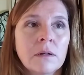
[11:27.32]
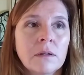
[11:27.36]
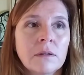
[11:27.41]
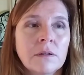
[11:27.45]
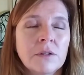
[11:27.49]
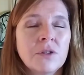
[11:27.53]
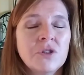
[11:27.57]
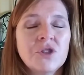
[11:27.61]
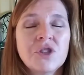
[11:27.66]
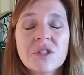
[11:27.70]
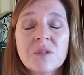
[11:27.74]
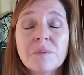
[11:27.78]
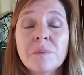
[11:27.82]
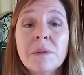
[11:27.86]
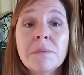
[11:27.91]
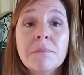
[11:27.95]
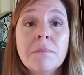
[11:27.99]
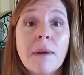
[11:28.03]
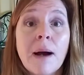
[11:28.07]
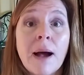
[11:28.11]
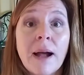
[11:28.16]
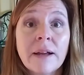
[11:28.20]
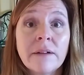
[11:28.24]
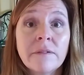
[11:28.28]
you just be
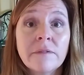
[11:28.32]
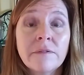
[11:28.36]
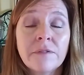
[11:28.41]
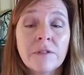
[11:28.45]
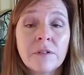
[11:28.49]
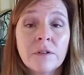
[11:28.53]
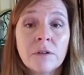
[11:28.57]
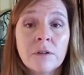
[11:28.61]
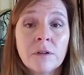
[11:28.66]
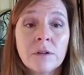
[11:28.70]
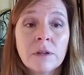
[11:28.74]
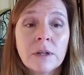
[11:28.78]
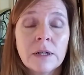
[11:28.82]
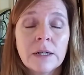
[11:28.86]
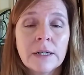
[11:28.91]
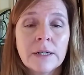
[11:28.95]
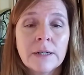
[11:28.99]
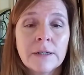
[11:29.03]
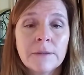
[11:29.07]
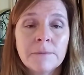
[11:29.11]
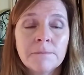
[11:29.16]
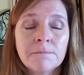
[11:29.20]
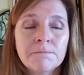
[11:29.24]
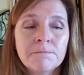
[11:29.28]
mindful
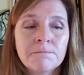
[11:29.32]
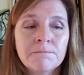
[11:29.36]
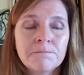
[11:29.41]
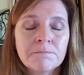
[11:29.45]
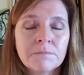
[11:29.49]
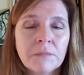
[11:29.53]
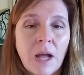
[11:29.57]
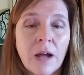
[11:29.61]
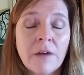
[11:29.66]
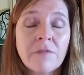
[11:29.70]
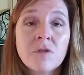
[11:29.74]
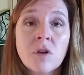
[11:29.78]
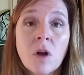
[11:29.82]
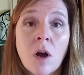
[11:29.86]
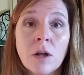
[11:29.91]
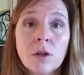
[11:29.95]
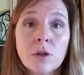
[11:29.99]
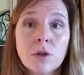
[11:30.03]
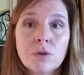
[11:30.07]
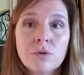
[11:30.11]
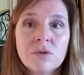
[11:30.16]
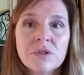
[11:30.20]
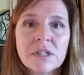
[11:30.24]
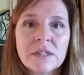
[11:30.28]
um, of not
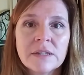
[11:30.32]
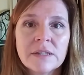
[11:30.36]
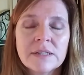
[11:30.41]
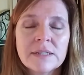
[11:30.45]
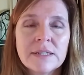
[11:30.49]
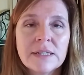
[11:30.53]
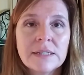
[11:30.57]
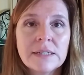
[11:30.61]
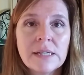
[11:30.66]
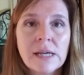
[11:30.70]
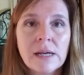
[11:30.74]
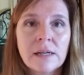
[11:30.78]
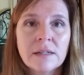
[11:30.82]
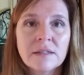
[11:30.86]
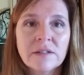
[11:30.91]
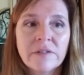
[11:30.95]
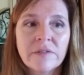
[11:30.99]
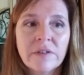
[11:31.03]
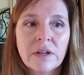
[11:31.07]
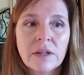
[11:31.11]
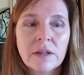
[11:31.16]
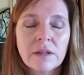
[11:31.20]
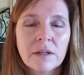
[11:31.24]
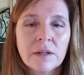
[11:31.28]
losing the details of
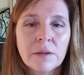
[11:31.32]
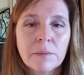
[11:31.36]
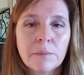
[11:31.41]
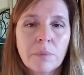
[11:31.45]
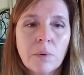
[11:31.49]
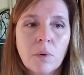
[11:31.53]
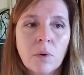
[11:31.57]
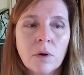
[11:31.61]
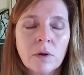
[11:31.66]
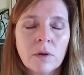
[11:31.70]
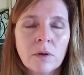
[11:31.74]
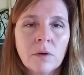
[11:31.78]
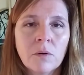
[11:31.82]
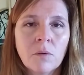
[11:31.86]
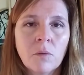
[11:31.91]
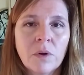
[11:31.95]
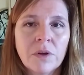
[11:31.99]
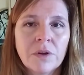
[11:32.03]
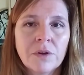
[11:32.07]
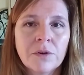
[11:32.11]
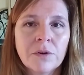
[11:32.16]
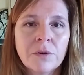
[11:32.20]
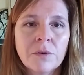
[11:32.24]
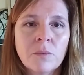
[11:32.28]
anything important
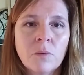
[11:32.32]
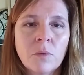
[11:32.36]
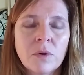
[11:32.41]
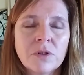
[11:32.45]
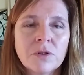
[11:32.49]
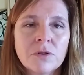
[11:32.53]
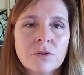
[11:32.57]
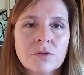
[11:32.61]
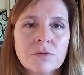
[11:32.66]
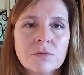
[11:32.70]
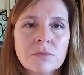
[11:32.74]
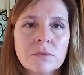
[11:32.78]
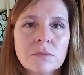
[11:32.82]
when you're when you're